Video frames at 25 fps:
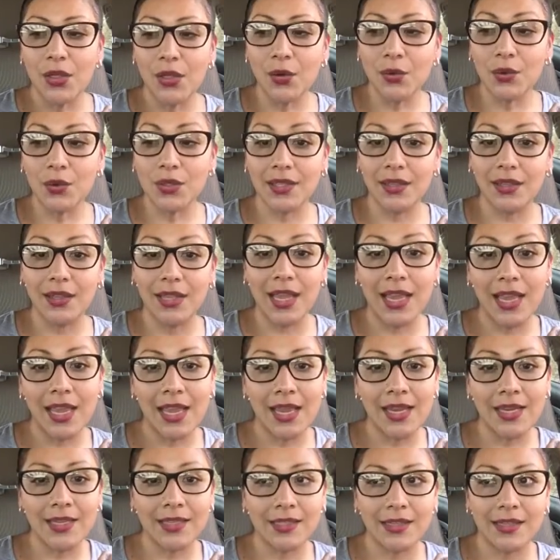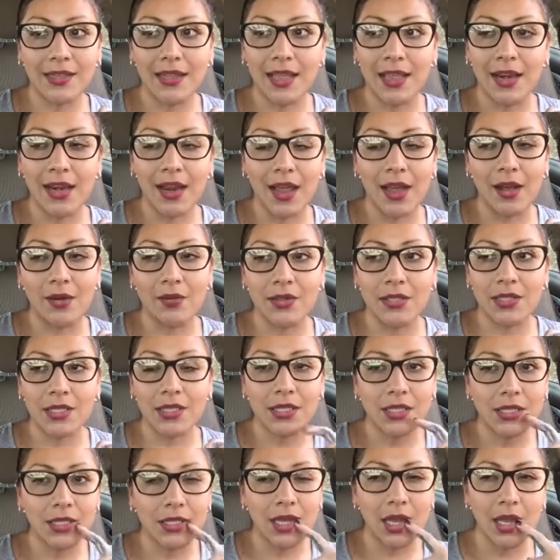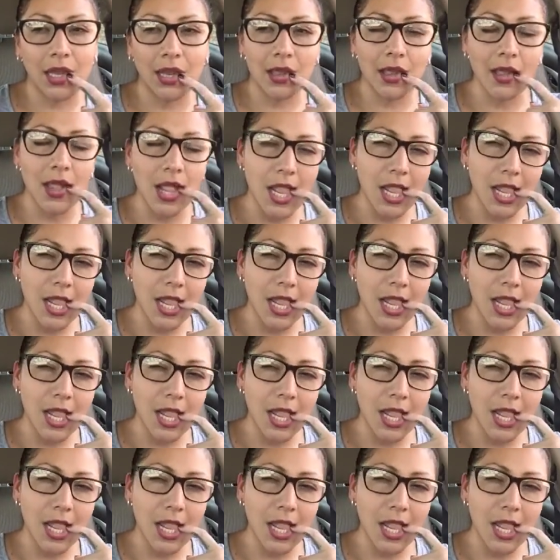those legs. And I was just like,